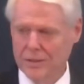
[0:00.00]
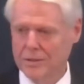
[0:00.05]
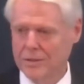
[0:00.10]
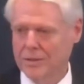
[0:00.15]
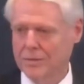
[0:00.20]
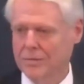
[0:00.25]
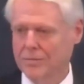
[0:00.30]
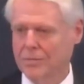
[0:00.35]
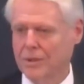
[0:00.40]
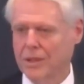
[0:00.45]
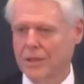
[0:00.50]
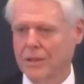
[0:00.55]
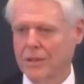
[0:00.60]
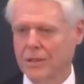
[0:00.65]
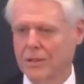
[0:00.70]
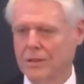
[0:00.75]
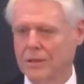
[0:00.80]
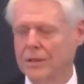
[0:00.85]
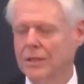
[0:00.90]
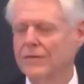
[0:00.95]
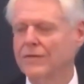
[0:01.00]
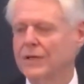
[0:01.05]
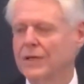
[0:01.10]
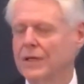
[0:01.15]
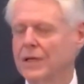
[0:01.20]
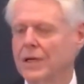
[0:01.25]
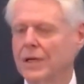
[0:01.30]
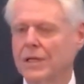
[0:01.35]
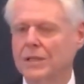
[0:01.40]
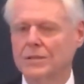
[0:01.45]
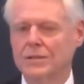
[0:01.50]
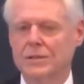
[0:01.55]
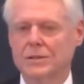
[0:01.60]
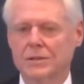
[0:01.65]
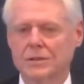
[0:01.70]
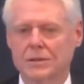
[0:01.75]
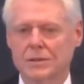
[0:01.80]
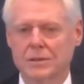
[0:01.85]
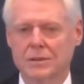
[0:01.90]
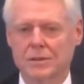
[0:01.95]
but living in us,
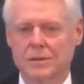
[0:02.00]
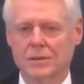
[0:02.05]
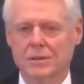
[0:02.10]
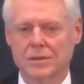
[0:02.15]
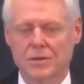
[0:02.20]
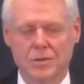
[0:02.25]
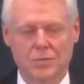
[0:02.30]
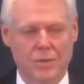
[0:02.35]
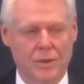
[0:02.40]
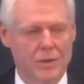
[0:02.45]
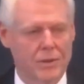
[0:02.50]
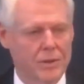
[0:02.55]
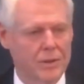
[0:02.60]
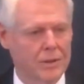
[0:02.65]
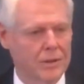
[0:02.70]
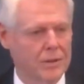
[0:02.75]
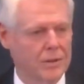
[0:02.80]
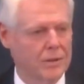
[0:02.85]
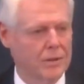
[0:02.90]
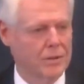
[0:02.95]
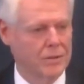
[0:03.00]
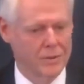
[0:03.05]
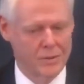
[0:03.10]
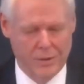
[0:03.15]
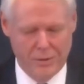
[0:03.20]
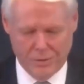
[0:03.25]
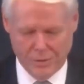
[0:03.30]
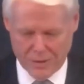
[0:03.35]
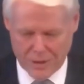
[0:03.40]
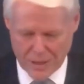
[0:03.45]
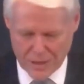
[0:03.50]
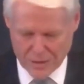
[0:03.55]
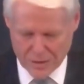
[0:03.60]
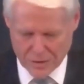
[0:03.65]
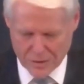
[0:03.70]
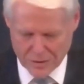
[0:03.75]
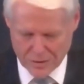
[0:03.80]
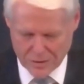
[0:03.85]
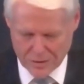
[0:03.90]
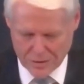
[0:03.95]
the Spirit, through the creation.
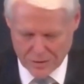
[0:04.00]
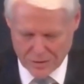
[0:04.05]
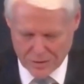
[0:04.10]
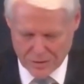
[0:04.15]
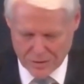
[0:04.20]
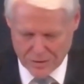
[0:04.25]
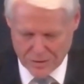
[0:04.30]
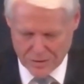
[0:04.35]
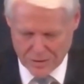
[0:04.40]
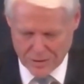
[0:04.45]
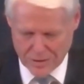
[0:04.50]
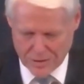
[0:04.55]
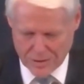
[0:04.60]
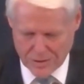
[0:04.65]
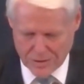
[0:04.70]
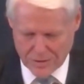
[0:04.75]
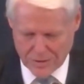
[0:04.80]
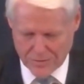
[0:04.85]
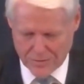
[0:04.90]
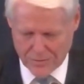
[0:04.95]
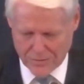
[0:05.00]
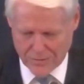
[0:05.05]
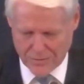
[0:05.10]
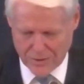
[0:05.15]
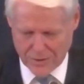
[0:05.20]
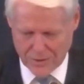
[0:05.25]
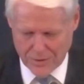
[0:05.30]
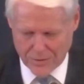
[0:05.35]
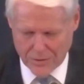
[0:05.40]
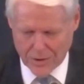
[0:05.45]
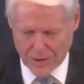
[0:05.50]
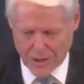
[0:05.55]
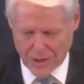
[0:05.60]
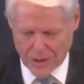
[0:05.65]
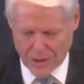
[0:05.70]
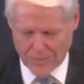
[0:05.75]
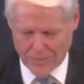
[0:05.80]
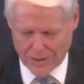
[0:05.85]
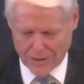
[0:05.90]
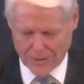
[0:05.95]
We know a lot
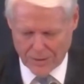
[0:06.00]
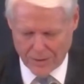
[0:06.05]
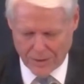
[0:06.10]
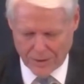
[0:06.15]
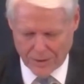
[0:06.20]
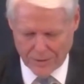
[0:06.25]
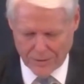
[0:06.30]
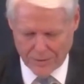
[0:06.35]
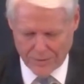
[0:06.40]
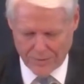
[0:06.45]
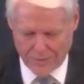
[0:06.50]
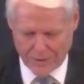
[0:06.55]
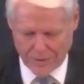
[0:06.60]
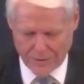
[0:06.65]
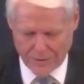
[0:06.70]
about God the Father.